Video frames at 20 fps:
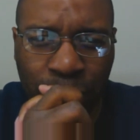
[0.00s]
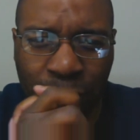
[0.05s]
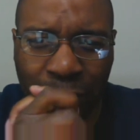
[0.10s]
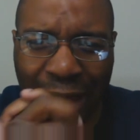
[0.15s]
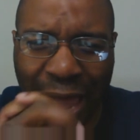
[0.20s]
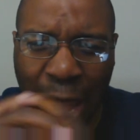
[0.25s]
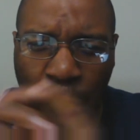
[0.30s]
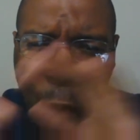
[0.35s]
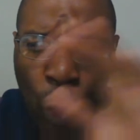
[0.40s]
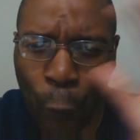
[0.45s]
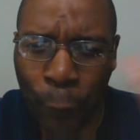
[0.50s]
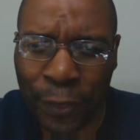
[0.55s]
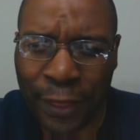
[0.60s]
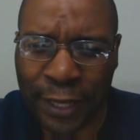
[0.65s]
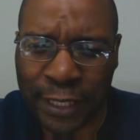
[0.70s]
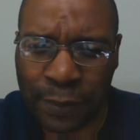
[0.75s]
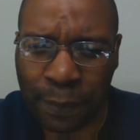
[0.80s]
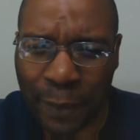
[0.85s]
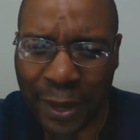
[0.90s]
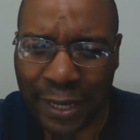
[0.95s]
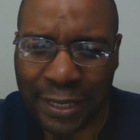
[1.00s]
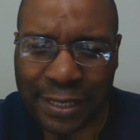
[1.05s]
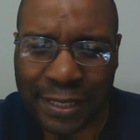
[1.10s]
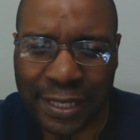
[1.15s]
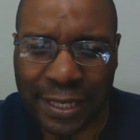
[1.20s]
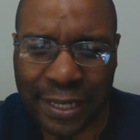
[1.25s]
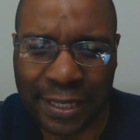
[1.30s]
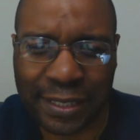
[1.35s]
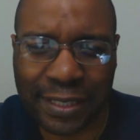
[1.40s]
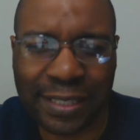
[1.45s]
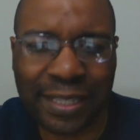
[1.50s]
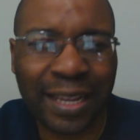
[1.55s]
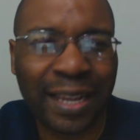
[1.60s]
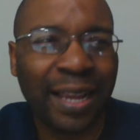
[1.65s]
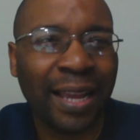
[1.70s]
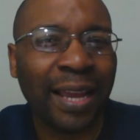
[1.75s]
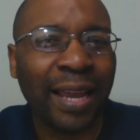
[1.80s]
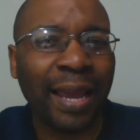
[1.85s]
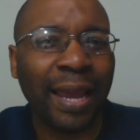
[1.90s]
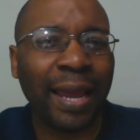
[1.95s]
I hope this makes sense.
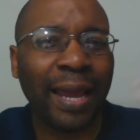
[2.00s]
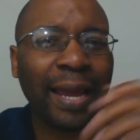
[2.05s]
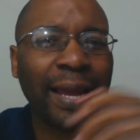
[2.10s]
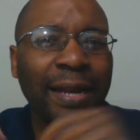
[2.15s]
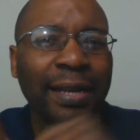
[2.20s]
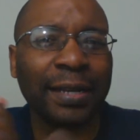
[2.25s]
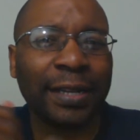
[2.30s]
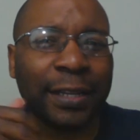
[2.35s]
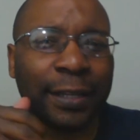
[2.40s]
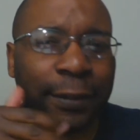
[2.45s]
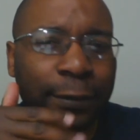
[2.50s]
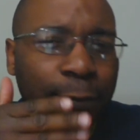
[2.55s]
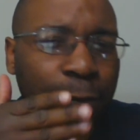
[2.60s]
And